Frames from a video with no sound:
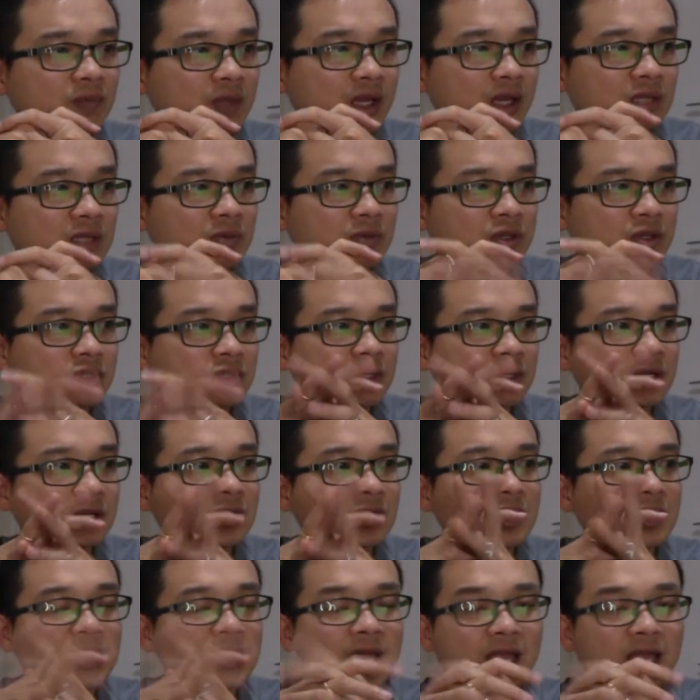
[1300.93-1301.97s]
especially in
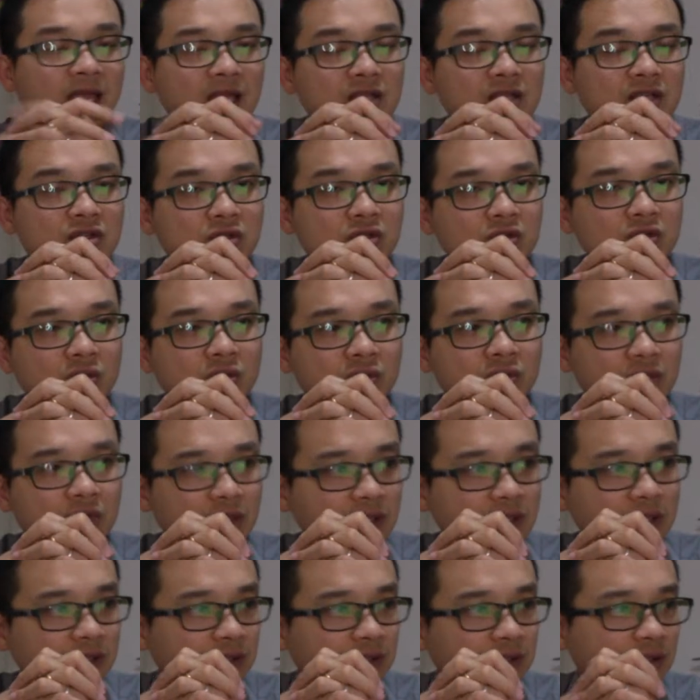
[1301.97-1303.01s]
the neck and
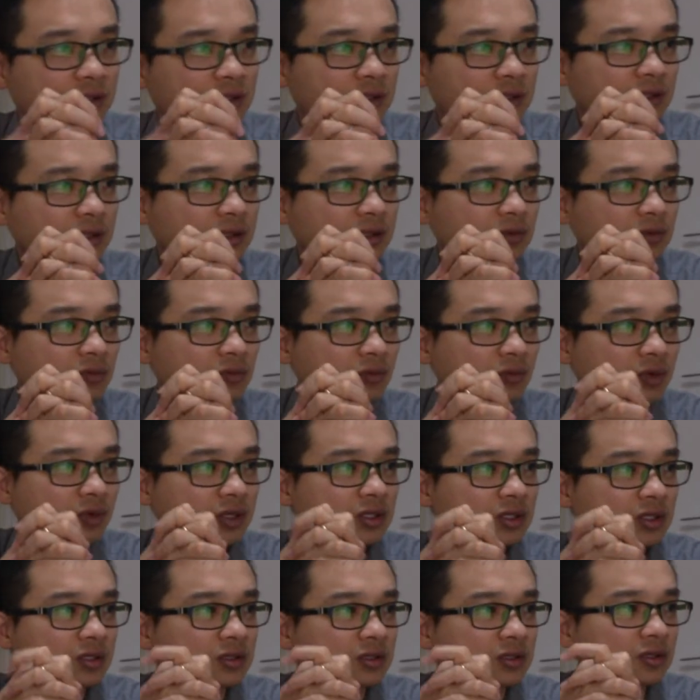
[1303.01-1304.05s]
shoulder
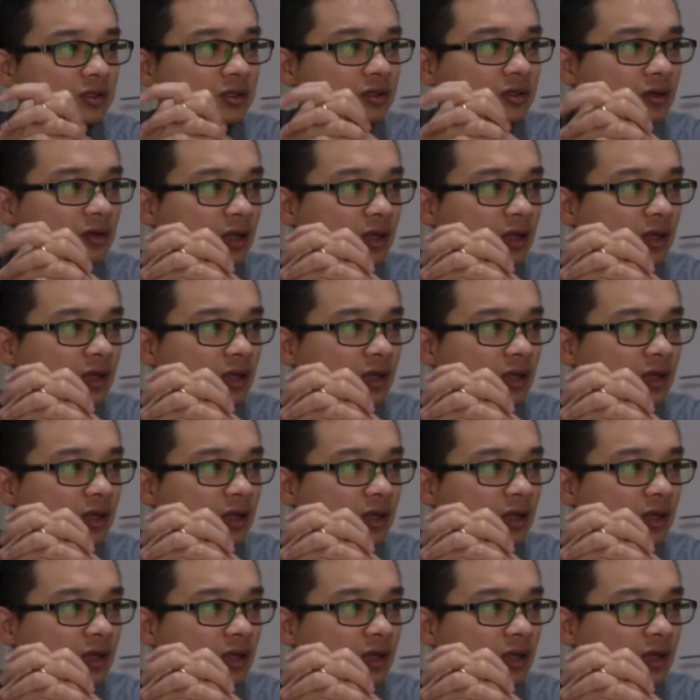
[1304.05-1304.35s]
regions.